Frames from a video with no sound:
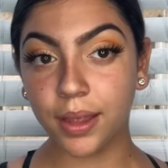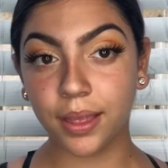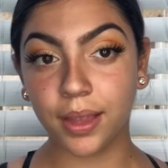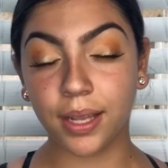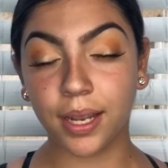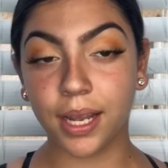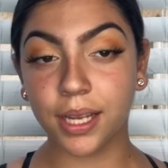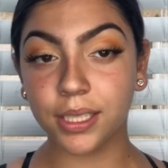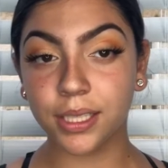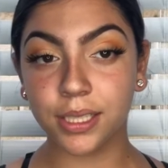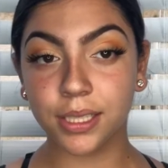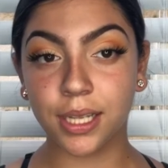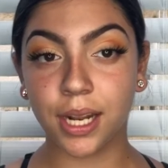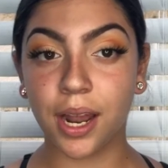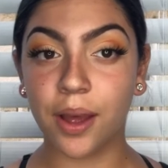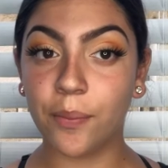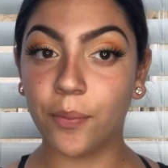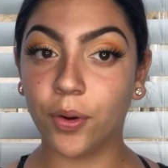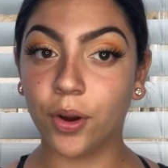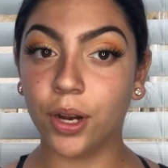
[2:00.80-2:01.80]
The lashes that
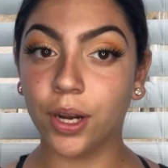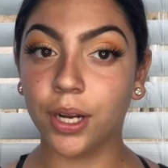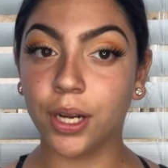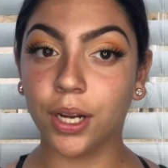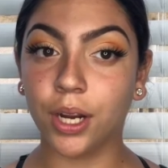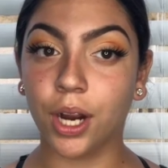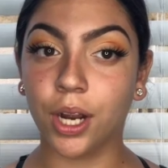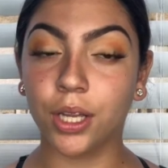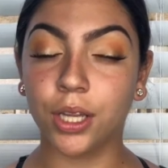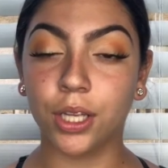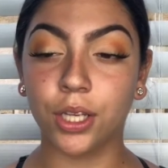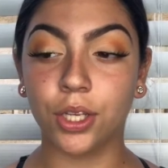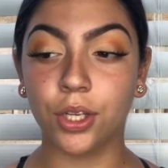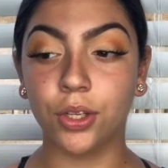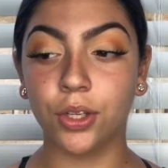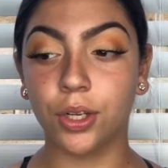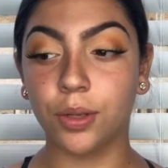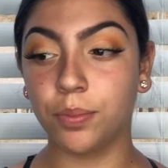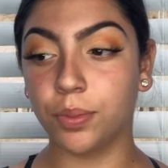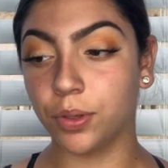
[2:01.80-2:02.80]
I'm wearing are the
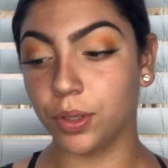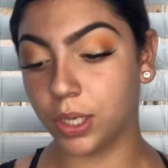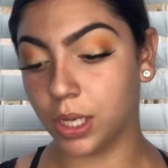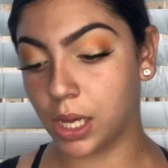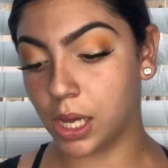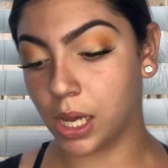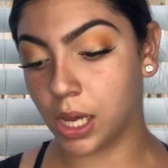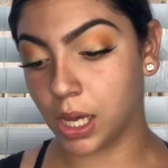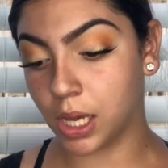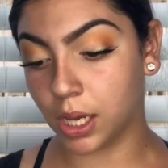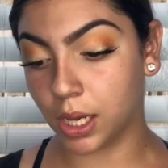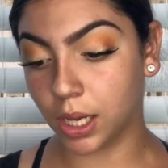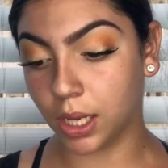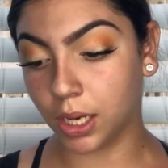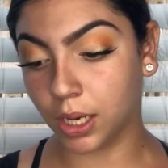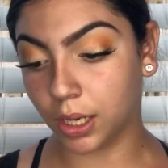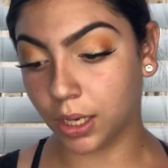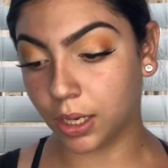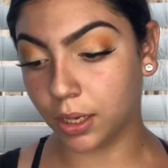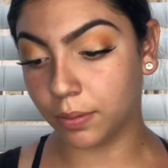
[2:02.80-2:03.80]
Huda Beauty
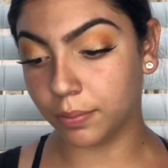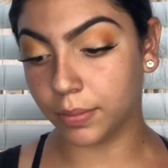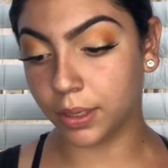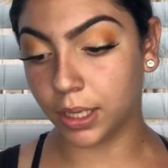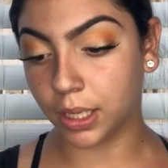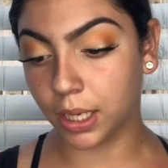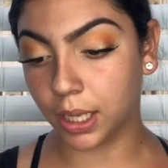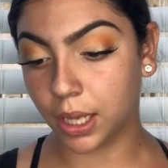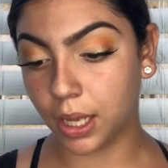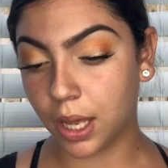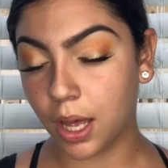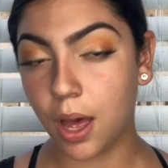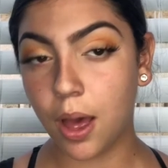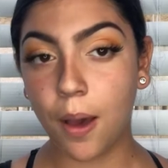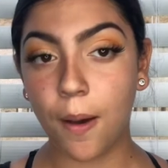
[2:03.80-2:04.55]
in Camille,